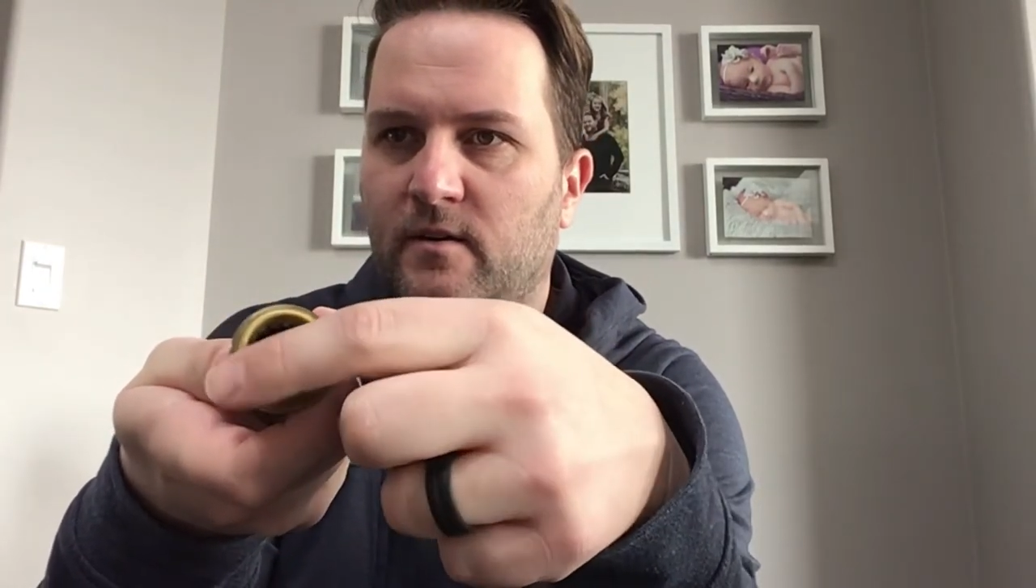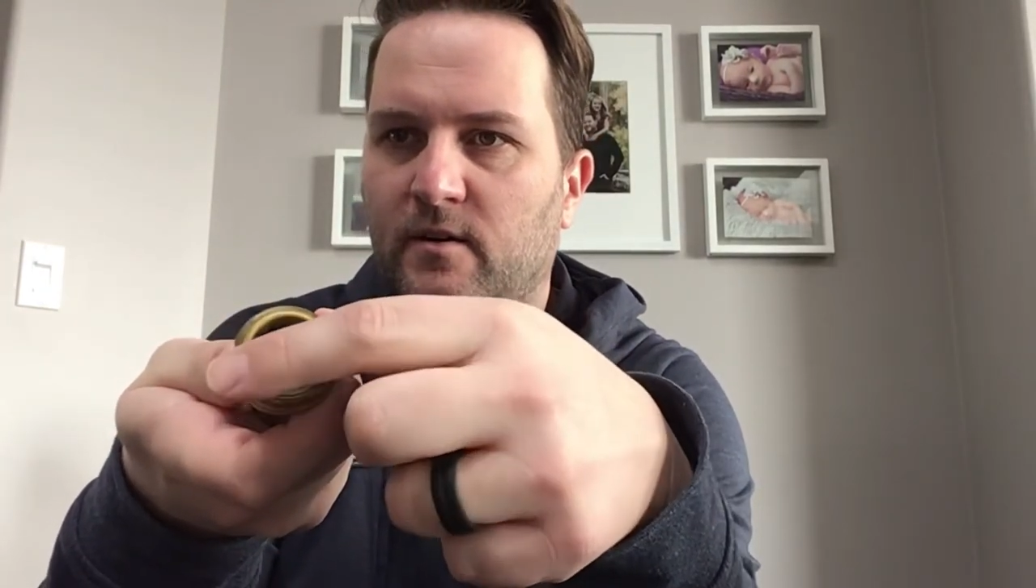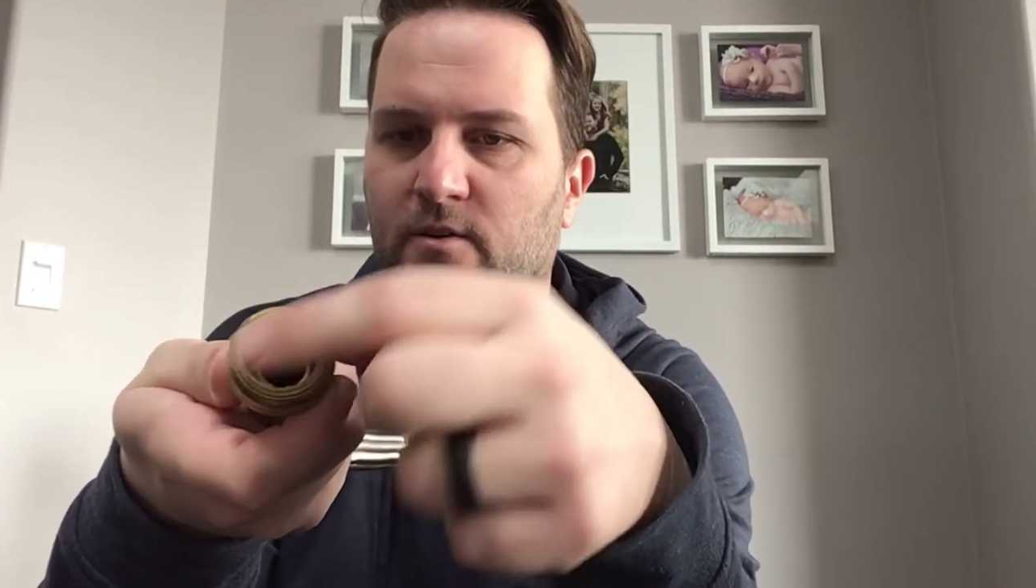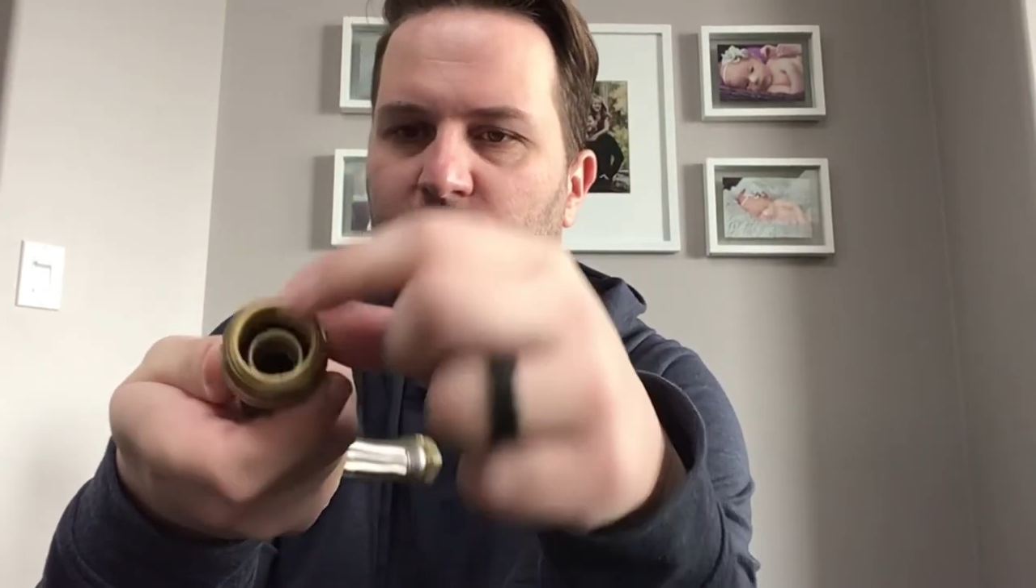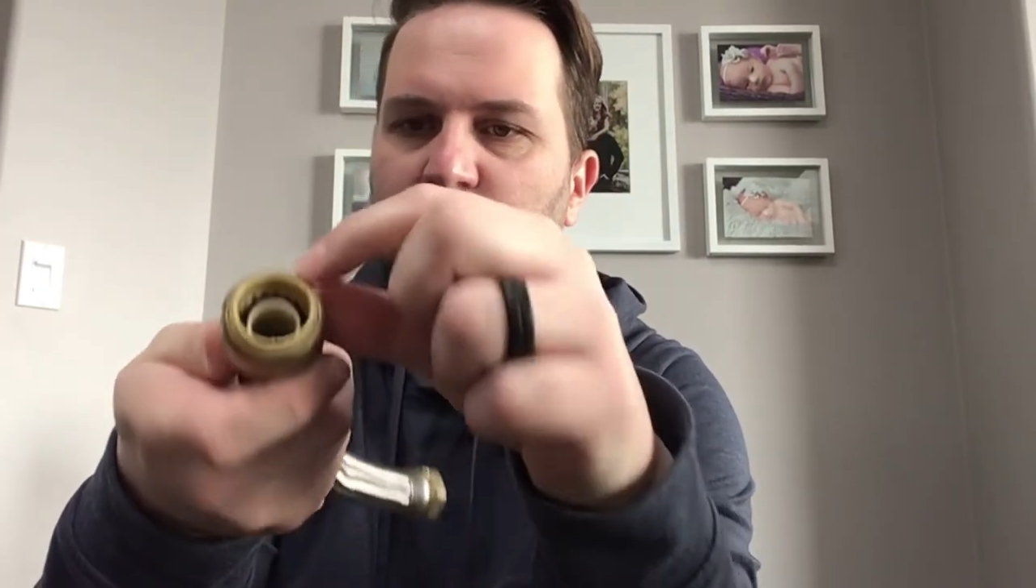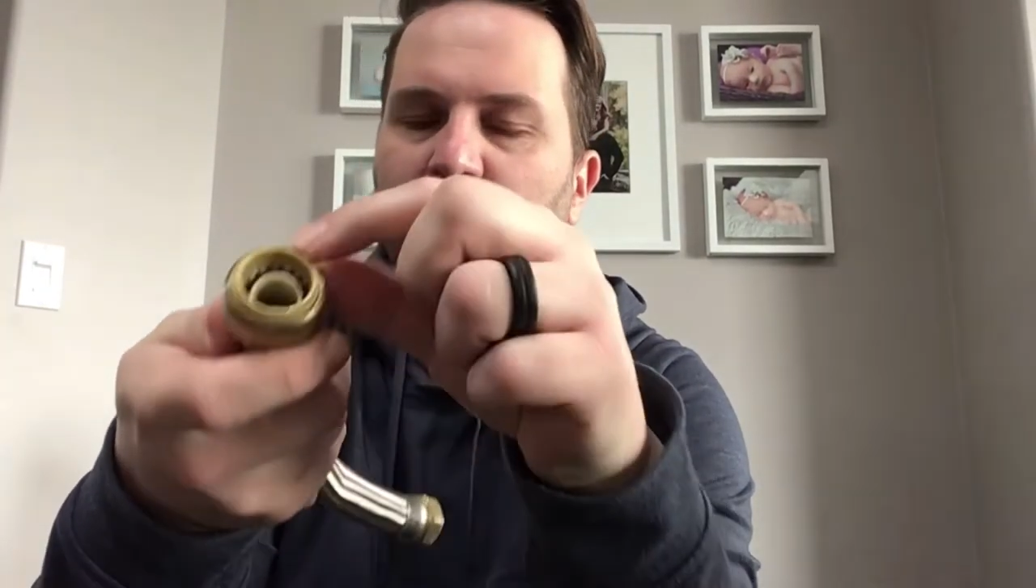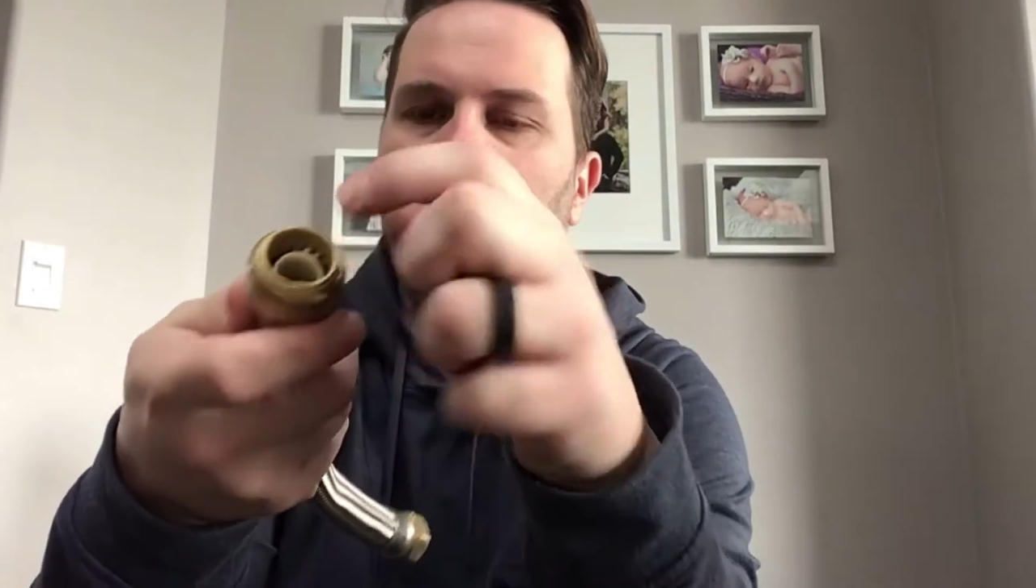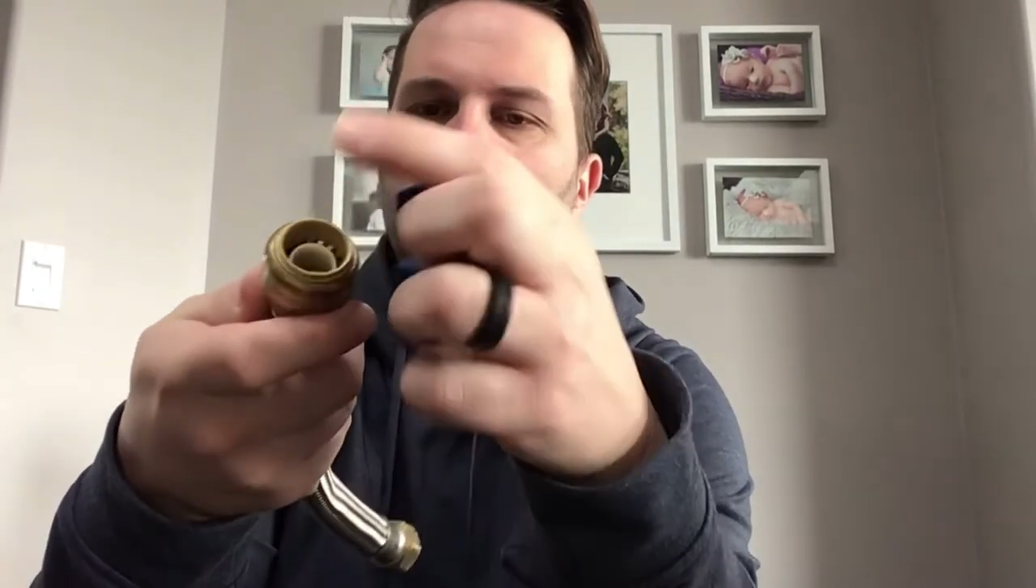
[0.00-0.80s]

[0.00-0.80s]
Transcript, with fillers: are the shark